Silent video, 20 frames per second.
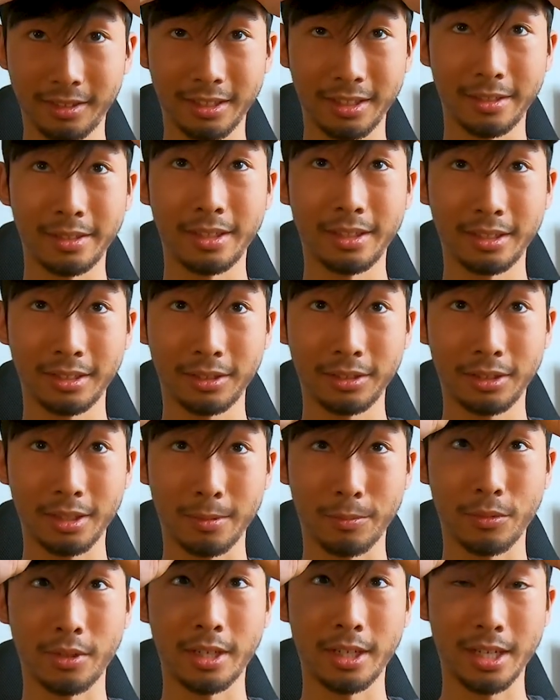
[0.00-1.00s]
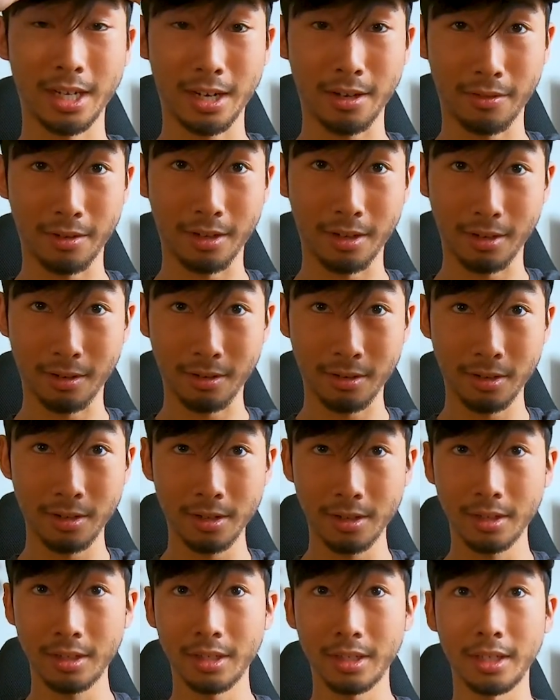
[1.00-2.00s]
Good thing I'm wearing a hat right now.
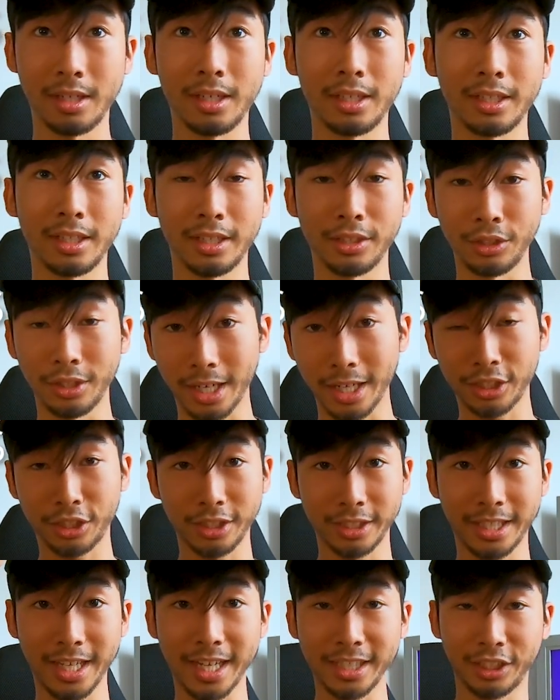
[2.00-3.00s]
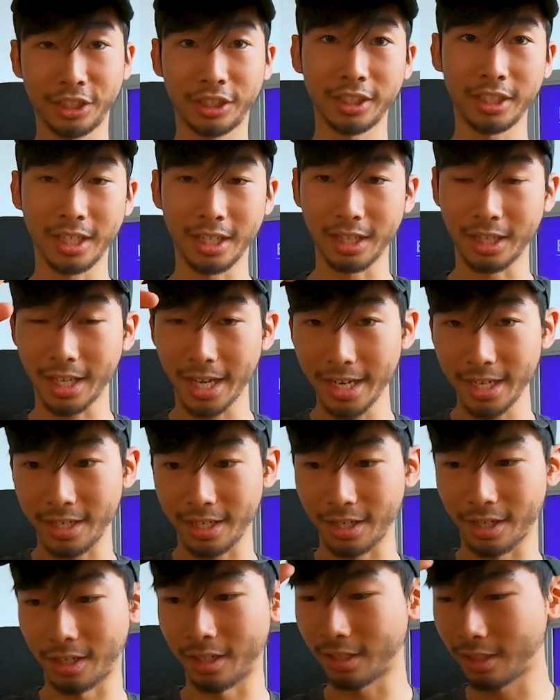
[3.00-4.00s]
And then you can actually attach a light
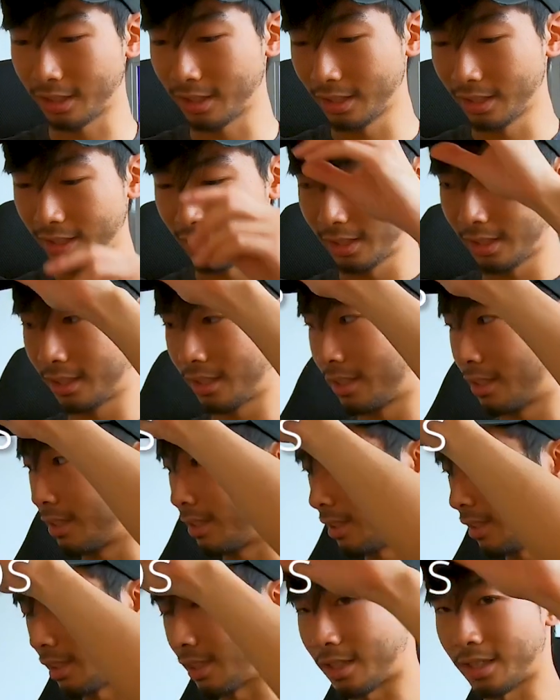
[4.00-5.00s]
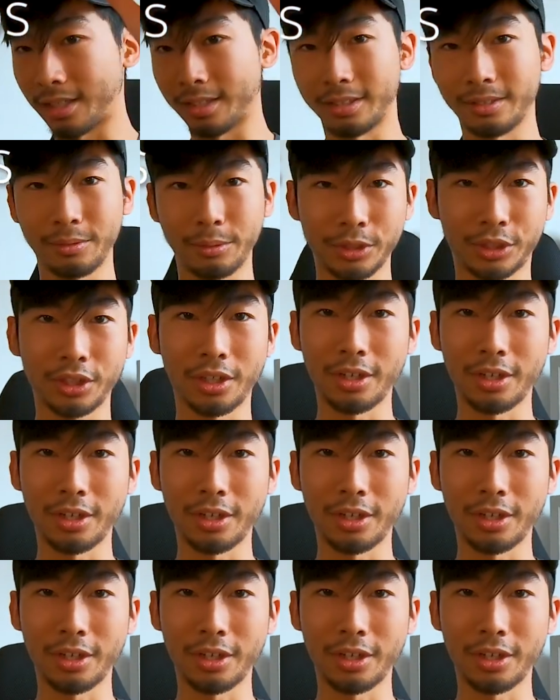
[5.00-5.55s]
here, which